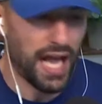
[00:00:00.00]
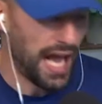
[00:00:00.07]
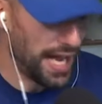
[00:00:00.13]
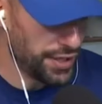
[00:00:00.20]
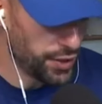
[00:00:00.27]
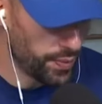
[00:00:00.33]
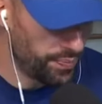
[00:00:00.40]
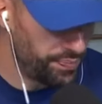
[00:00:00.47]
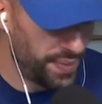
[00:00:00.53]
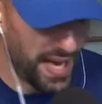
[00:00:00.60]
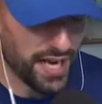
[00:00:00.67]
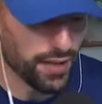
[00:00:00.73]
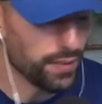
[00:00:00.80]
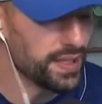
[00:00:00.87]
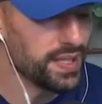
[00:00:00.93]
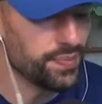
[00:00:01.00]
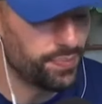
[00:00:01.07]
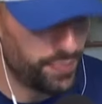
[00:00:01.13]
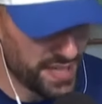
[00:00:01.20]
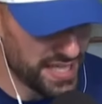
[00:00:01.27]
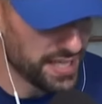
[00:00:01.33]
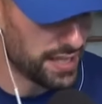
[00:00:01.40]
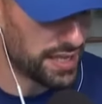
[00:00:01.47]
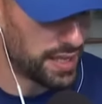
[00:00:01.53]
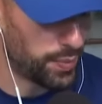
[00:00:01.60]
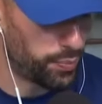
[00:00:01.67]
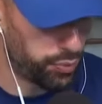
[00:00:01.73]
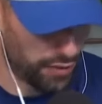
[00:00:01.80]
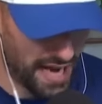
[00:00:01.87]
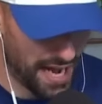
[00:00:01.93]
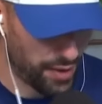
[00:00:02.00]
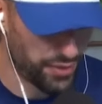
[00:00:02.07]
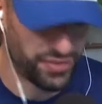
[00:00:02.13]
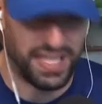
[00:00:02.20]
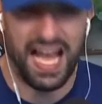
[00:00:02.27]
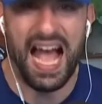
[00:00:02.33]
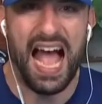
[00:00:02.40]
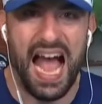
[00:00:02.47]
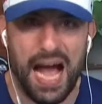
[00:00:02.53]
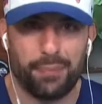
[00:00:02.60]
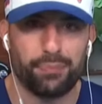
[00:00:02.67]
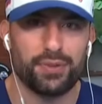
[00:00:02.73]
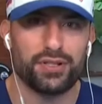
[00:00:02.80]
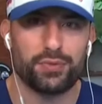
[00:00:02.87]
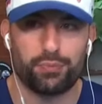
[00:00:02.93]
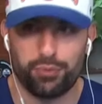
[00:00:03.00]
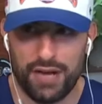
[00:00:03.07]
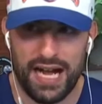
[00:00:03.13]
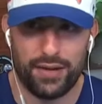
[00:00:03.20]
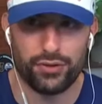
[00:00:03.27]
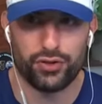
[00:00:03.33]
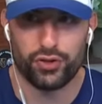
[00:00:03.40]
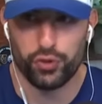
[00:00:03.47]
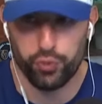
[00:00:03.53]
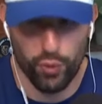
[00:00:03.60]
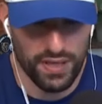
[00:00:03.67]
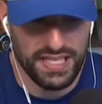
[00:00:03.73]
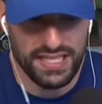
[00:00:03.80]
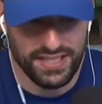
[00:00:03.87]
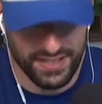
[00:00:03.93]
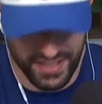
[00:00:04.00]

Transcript: And you barely beat the Browns, the hapless Browns 20 to